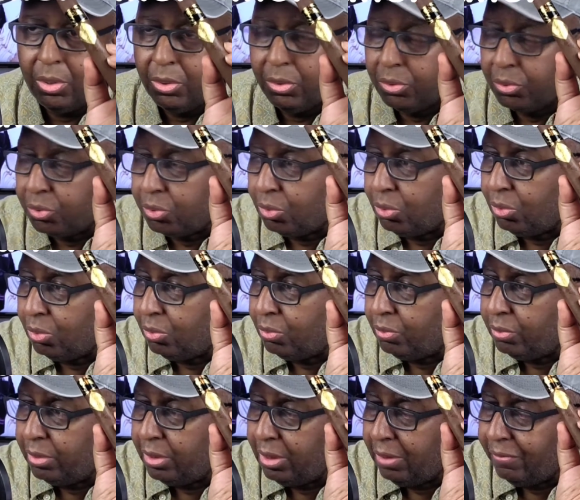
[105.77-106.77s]
So
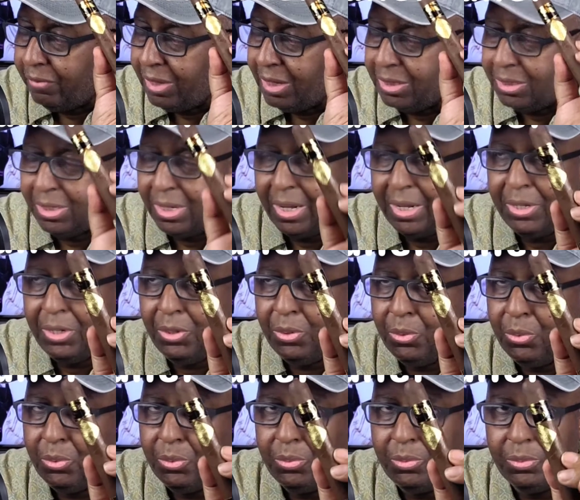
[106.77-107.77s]
if that's not
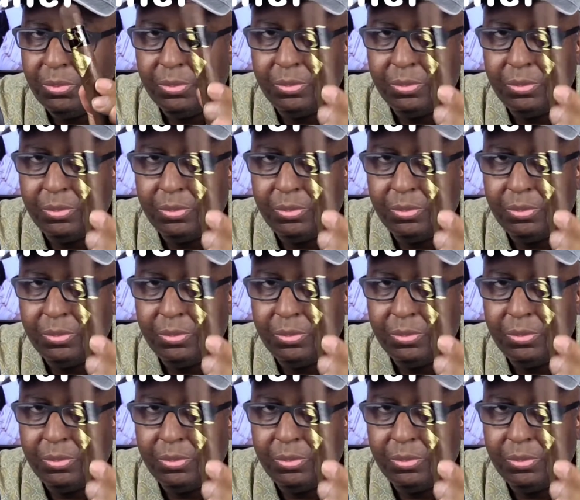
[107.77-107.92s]
you,